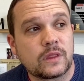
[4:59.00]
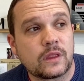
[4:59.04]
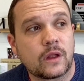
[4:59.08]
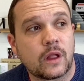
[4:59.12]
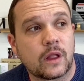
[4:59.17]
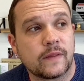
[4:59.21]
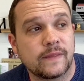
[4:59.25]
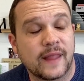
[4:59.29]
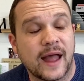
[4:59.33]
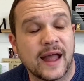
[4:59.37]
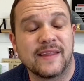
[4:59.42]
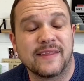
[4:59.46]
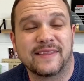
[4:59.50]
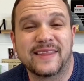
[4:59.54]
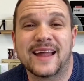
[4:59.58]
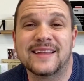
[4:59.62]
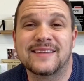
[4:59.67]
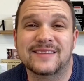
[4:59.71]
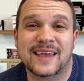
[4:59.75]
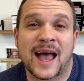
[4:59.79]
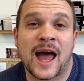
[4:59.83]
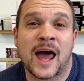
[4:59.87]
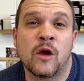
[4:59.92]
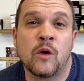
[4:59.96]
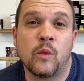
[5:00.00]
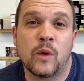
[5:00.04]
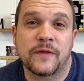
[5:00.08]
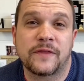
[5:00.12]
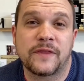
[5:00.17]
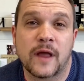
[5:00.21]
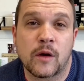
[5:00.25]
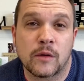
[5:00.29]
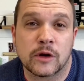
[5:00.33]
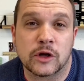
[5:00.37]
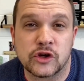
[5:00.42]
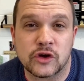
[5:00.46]
That's kind of what
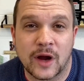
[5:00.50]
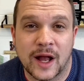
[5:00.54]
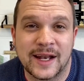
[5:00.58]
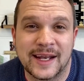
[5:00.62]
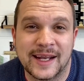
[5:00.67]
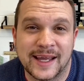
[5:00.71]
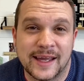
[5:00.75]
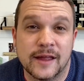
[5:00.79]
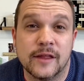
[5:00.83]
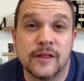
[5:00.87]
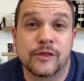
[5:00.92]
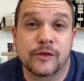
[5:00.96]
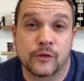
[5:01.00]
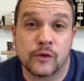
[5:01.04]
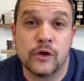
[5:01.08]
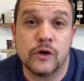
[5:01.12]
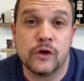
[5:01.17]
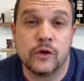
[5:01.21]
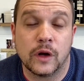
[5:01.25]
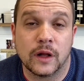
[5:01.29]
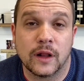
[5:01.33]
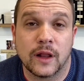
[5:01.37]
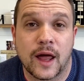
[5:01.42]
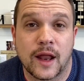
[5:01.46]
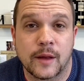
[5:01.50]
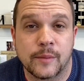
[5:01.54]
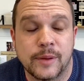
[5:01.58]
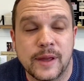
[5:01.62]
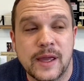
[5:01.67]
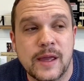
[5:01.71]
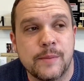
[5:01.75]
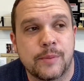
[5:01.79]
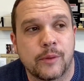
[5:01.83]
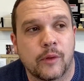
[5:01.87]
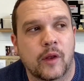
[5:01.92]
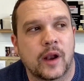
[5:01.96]
they were trying to get through to a lot of
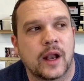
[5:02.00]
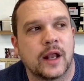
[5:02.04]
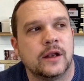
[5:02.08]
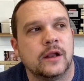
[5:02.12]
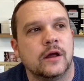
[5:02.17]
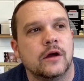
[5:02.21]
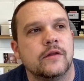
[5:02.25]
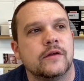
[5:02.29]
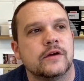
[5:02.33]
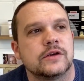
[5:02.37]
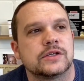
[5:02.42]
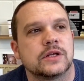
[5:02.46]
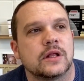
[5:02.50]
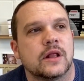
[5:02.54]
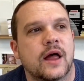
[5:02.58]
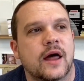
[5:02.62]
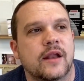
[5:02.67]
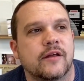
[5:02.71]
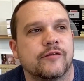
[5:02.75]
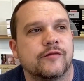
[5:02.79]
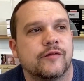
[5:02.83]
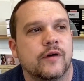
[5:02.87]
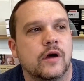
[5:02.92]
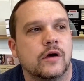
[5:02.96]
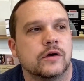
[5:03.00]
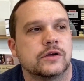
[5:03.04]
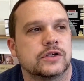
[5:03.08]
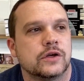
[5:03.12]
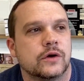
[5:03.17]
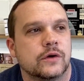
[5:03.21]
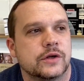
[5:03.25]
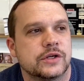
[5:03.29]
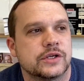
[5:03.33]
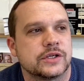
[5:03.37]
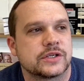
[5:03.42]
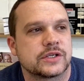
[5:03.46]
people. And I know there's a lot of folks who
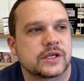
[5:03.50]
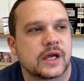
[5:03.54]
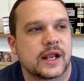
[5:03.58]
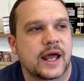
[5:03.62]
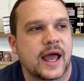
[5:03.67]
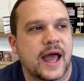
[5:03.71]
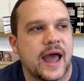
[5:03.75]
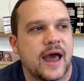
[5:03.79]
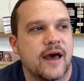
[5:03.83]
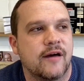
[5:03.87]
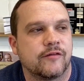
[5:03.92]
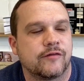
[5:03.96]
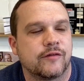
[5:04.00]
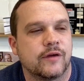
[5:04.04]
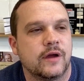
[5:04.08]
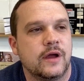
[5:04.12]
are just going to have,